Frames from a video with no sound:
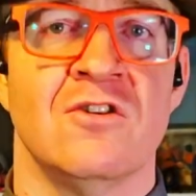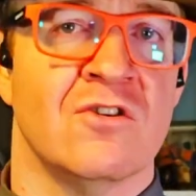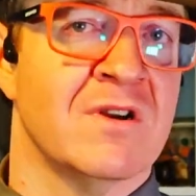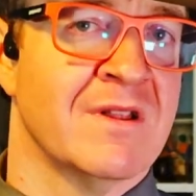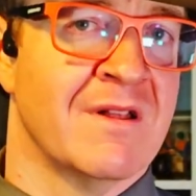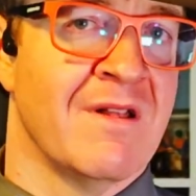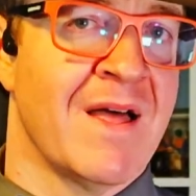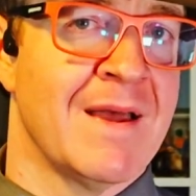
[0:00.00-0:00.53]

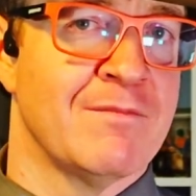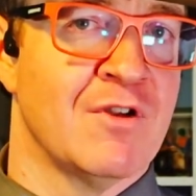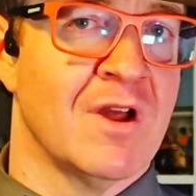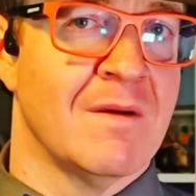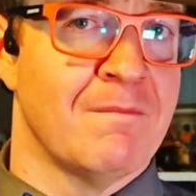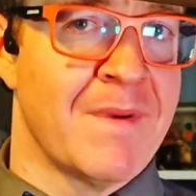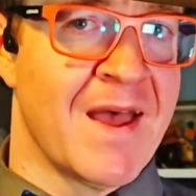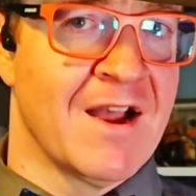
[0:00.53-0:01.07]
Turning the
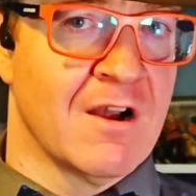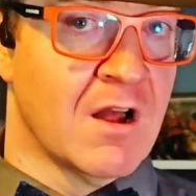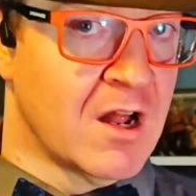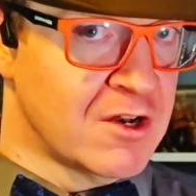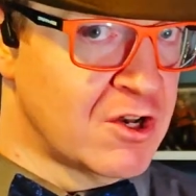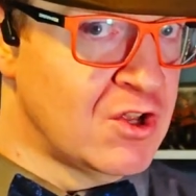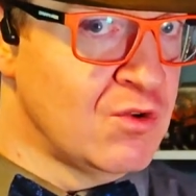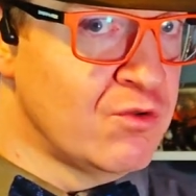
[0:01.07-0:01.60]
laptop back
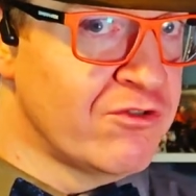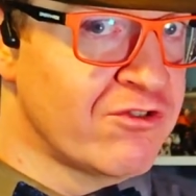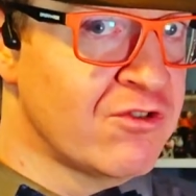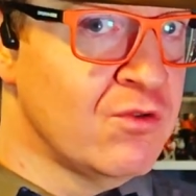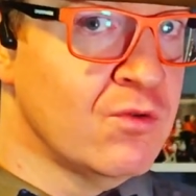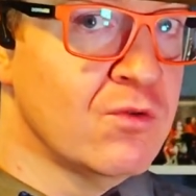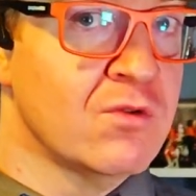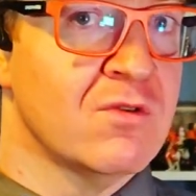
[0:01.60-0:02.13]
on too
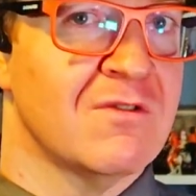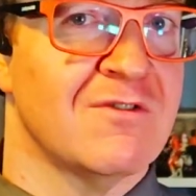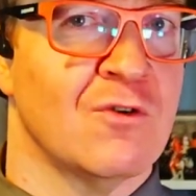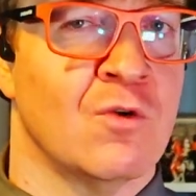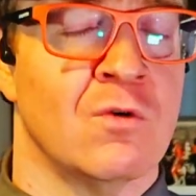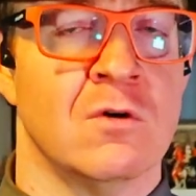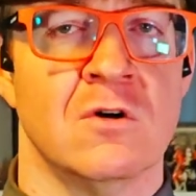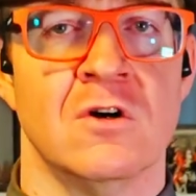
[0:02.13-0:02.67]
soon,
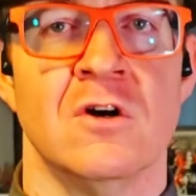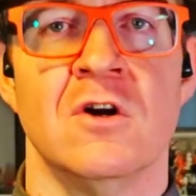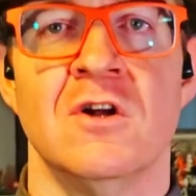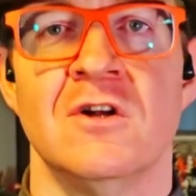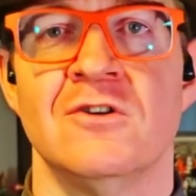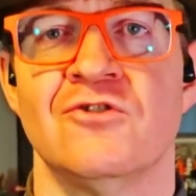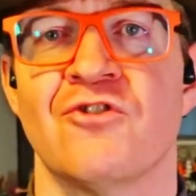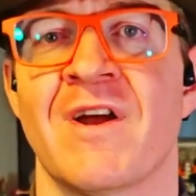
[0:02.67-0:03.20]
or
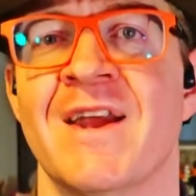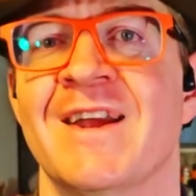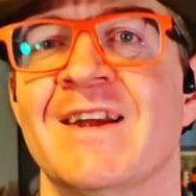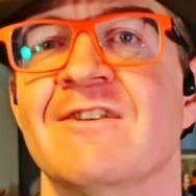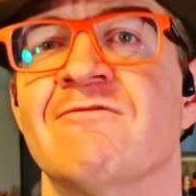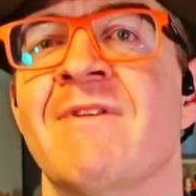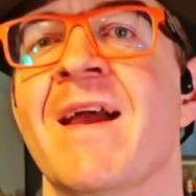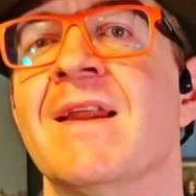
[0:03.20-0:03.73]

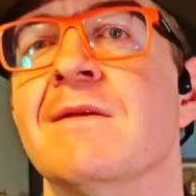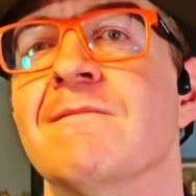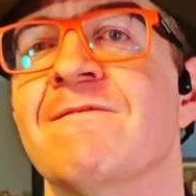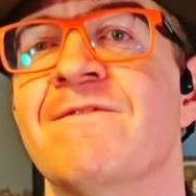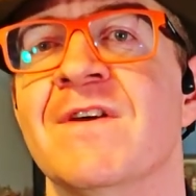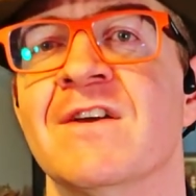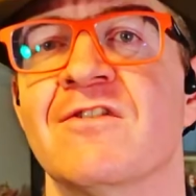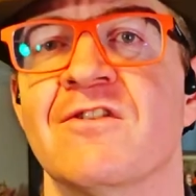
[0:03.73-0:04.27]
trying random
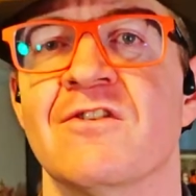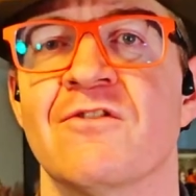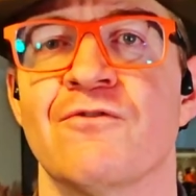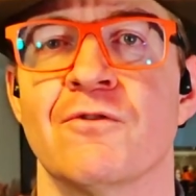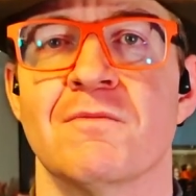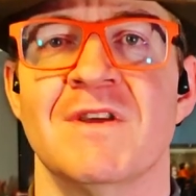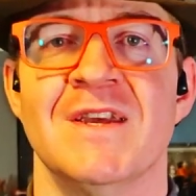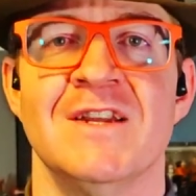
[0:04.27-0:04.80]
fixes
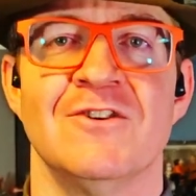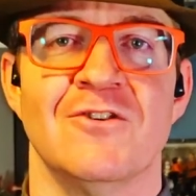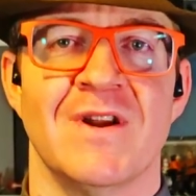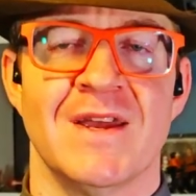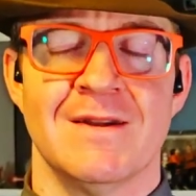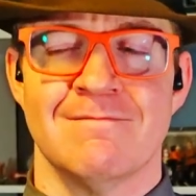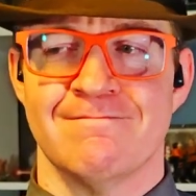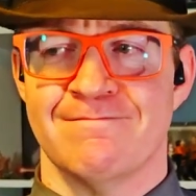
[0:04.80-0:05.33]
from the
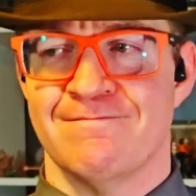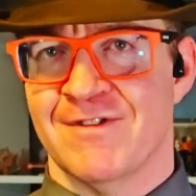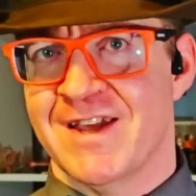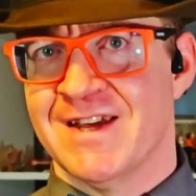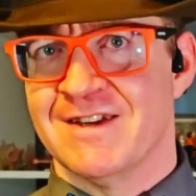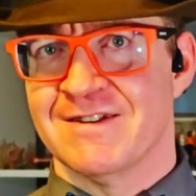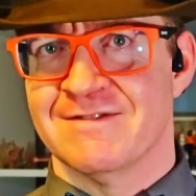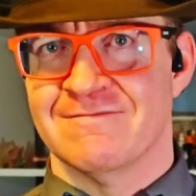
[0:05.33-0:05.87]
internet,
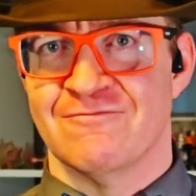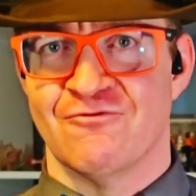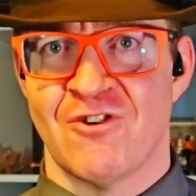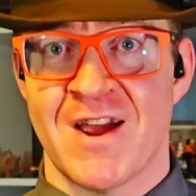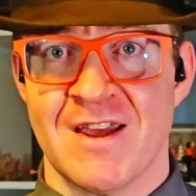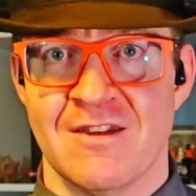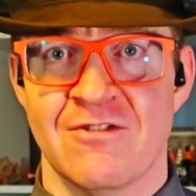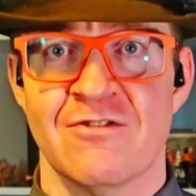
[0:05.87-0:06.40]
like
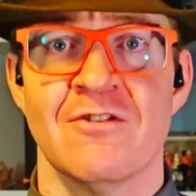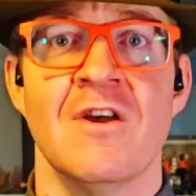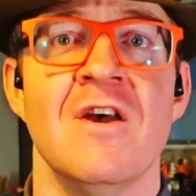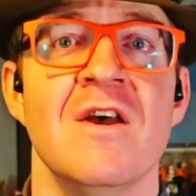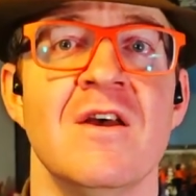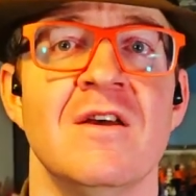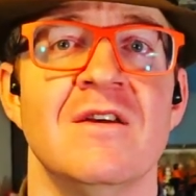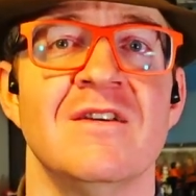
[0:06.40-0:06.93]
rice,
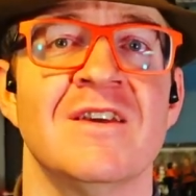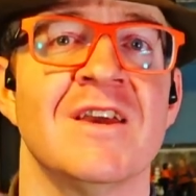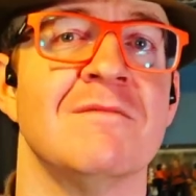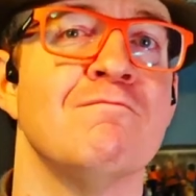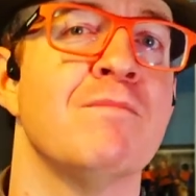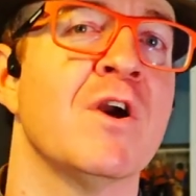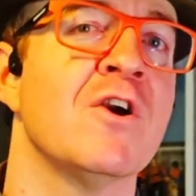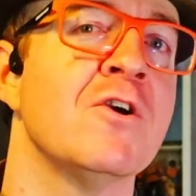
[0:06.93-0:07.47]

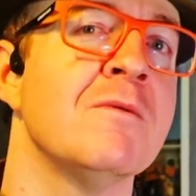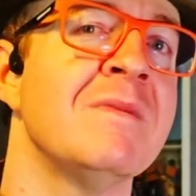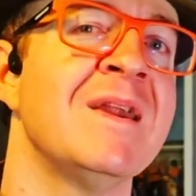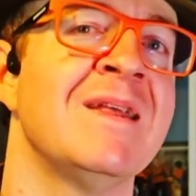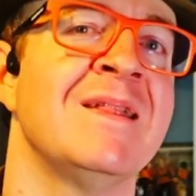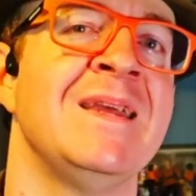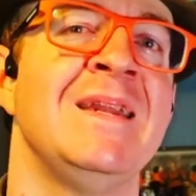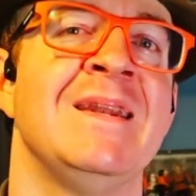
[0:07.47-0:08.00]
can
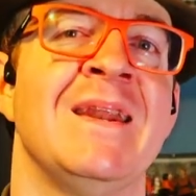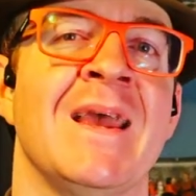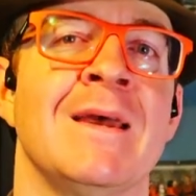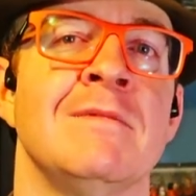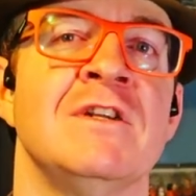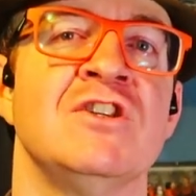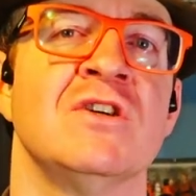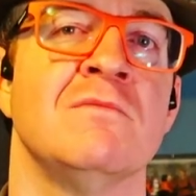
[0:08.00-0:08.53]
permanently
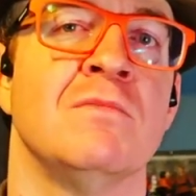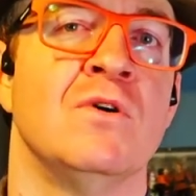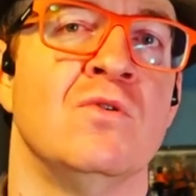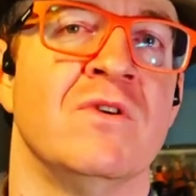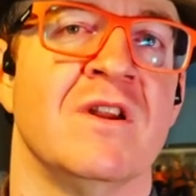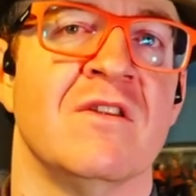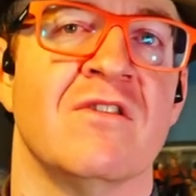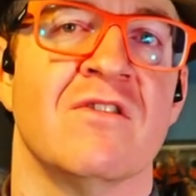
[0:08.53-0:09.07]
damage
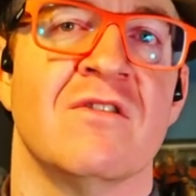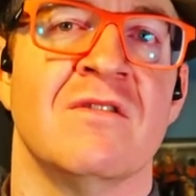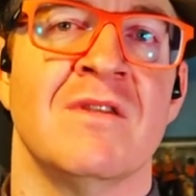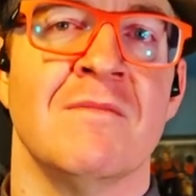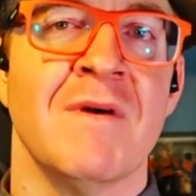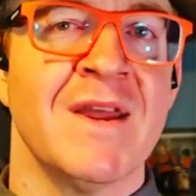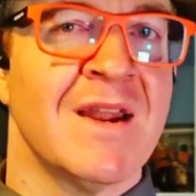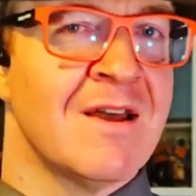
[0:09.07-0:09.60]
components
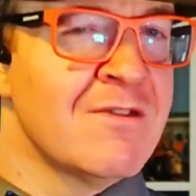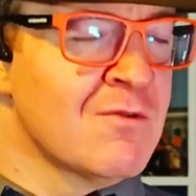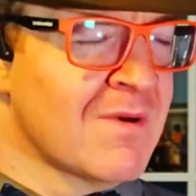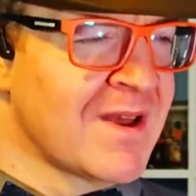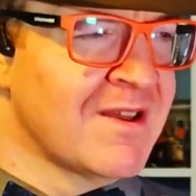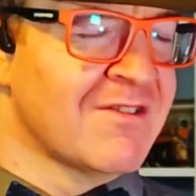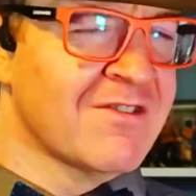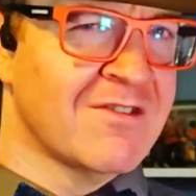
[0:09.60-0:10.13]
that might
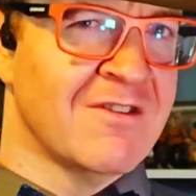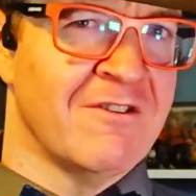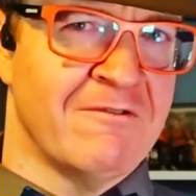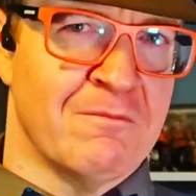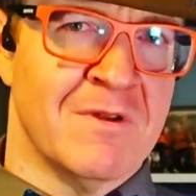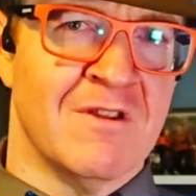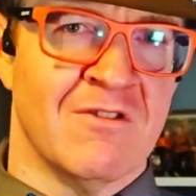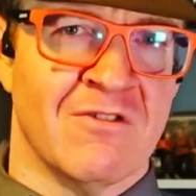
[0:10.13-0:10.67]
otherwise
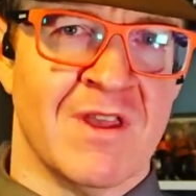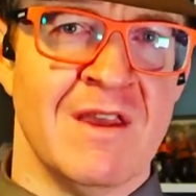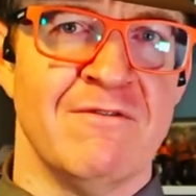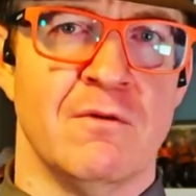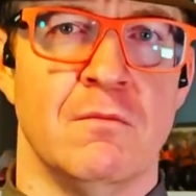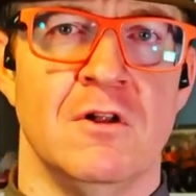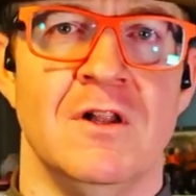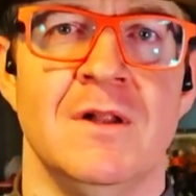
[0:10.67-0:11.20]
have been
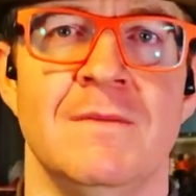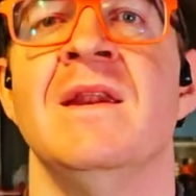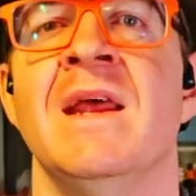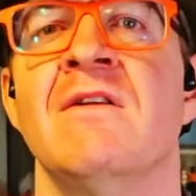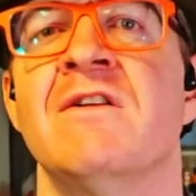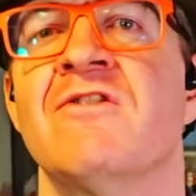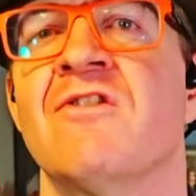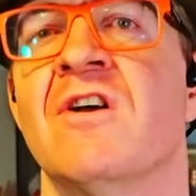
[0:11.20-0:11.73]
savable.
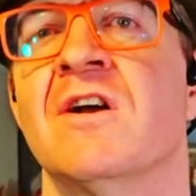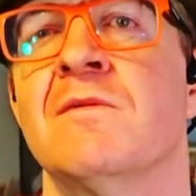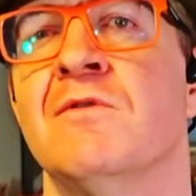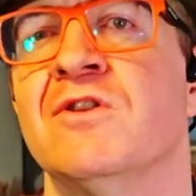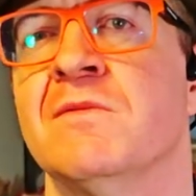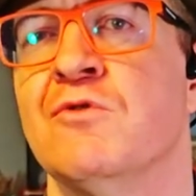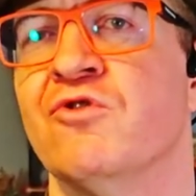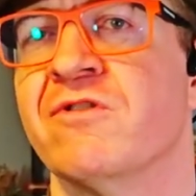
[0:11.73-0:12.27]
Now let's talk
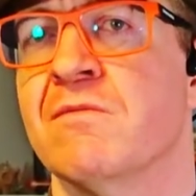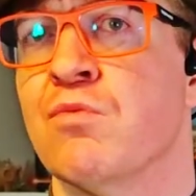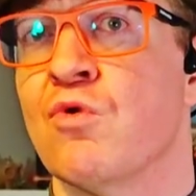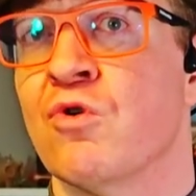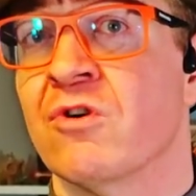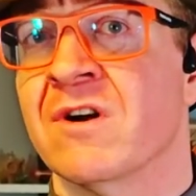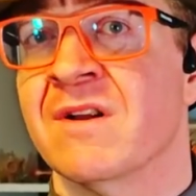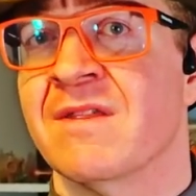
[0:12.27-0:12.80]
about the most
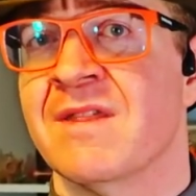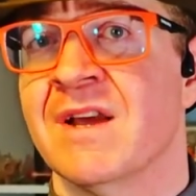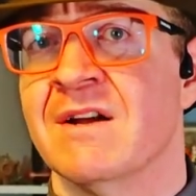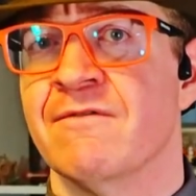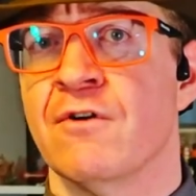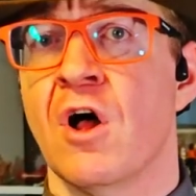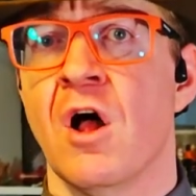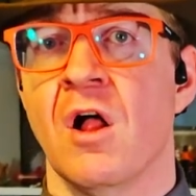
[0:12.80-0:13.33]
important
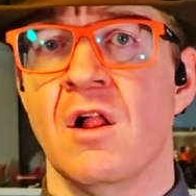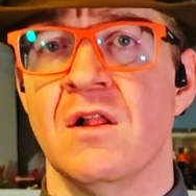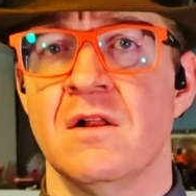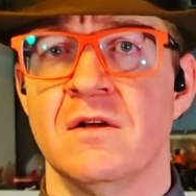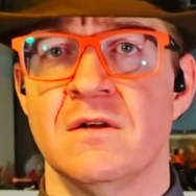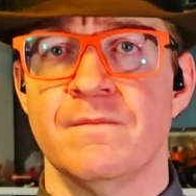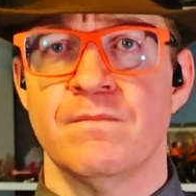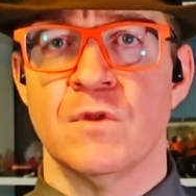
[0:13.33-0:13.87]
thing of all,
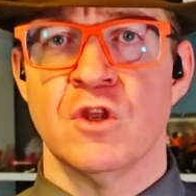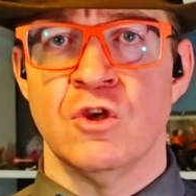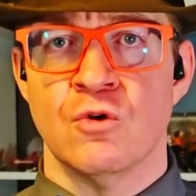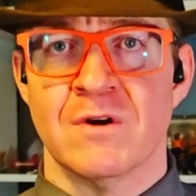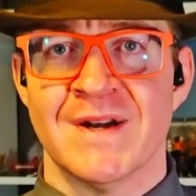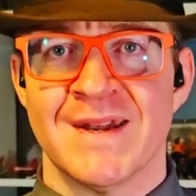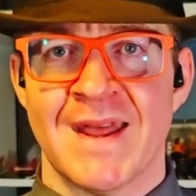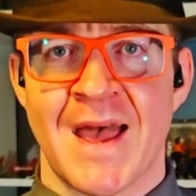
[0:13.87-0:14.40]

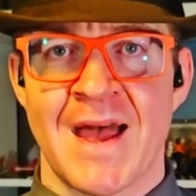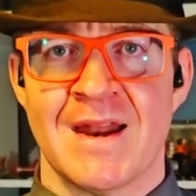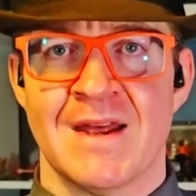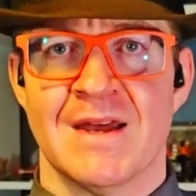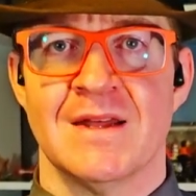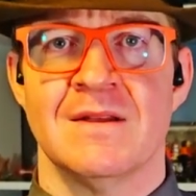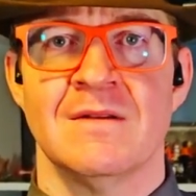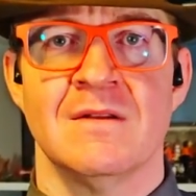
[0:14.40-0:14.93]
your
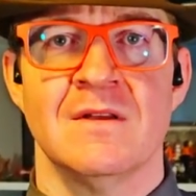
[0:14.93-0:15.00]
data.